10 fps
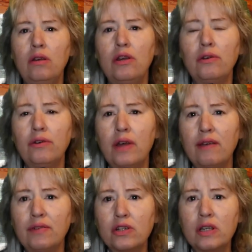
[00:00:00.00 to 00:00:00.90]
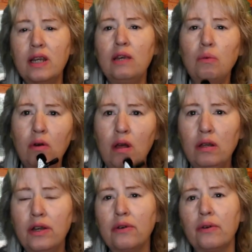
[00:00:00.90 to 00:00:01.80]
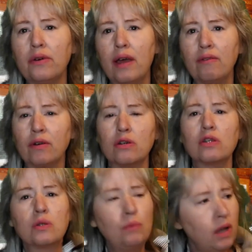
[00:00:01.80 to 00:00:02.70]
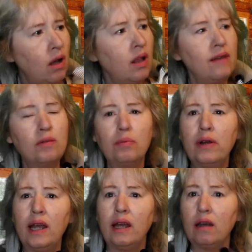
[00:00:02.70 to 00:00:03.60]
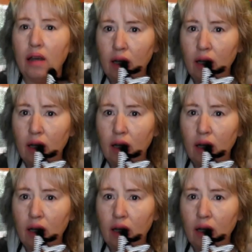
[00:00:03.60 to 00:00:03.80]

neurodiversity, we're all neurodiverse. We all have a brain.